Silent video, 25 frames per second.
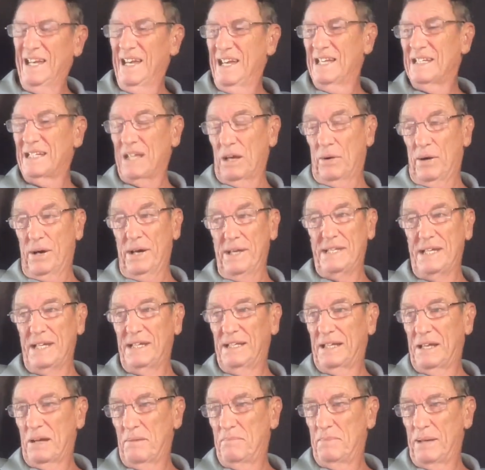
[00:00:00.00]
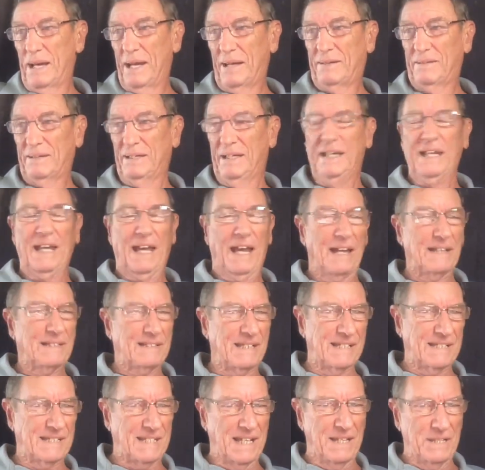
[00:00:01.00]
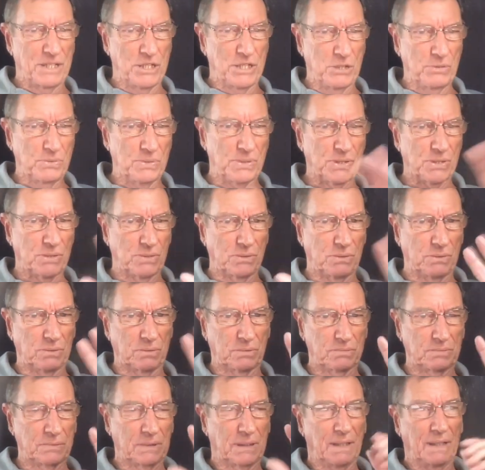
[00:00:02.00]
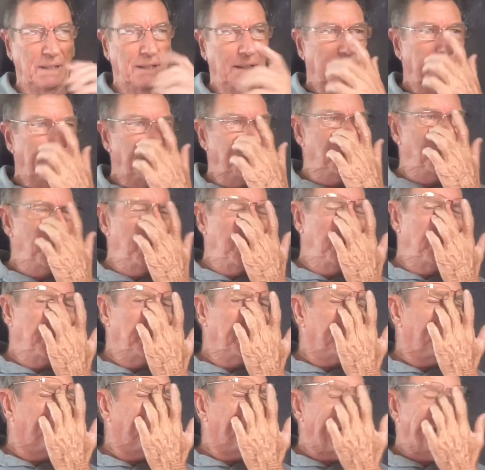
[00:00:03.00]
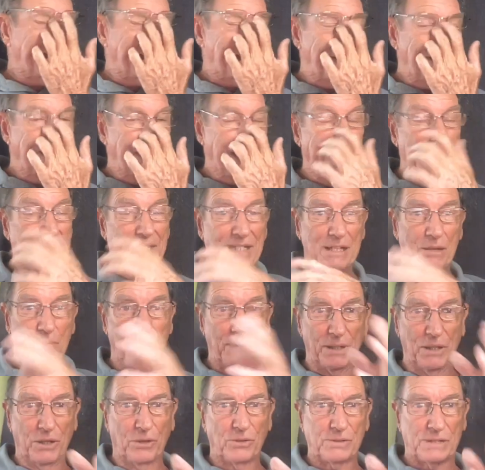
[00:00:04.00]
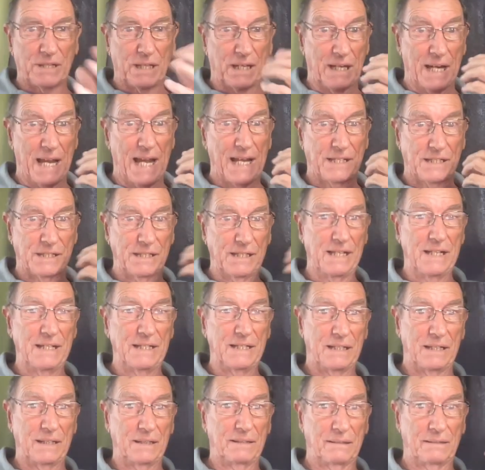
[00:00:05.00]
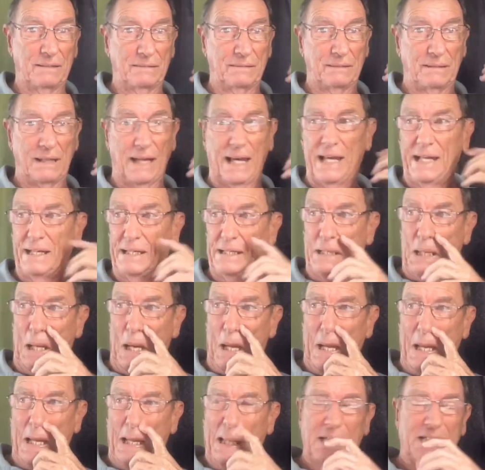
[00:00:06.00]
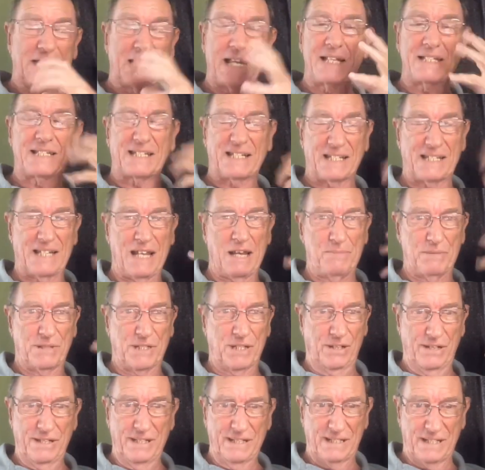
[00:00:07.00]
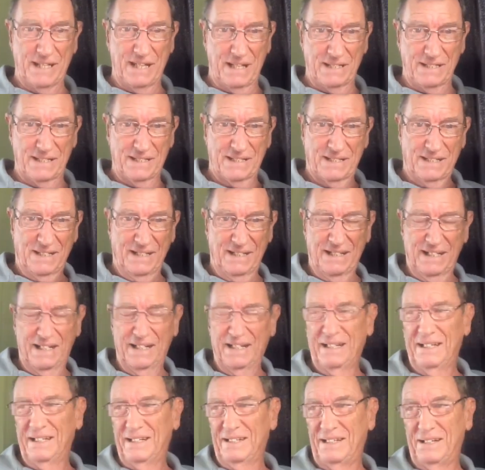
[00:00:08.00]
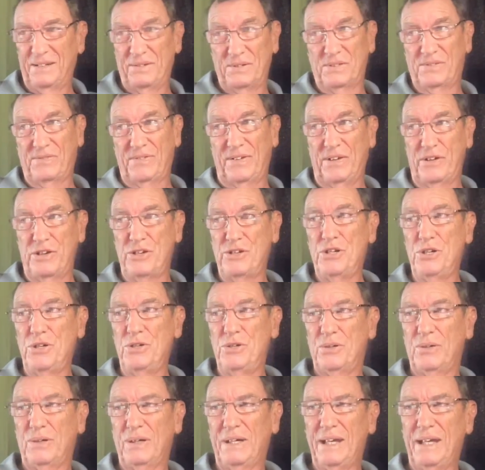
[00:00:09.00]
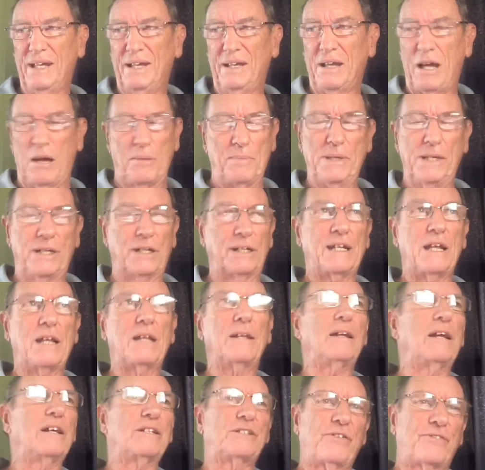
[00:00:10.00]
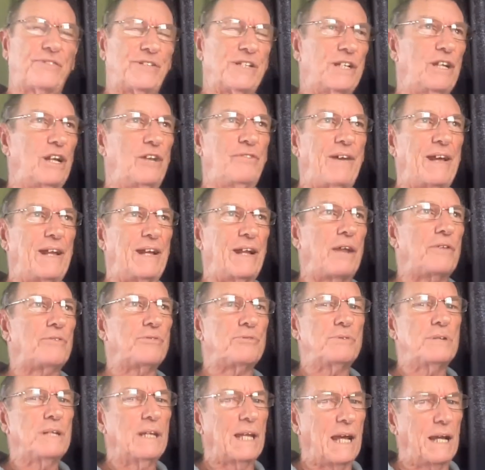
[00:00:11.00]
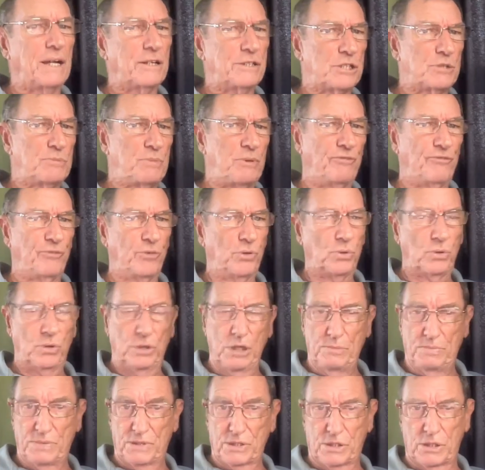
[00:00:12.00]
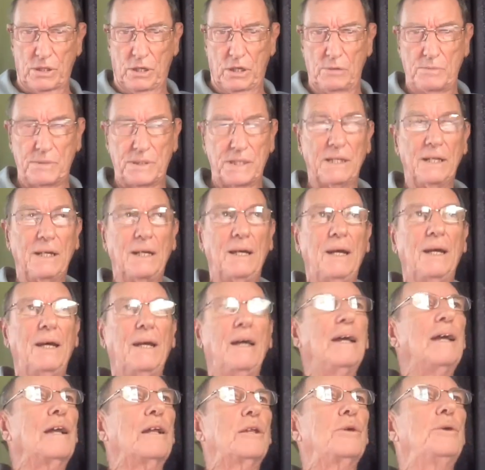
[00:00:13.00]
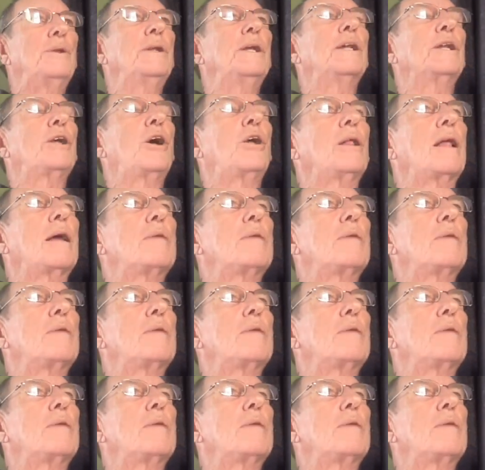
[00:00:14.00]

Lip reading: So I then come back. As I said, this was all new in the fact that I'd had someone else that had actually had sensed the same as I'd sensed. That was very new. I mean, as I've said, I've had other encounters before, heaps of times, including an old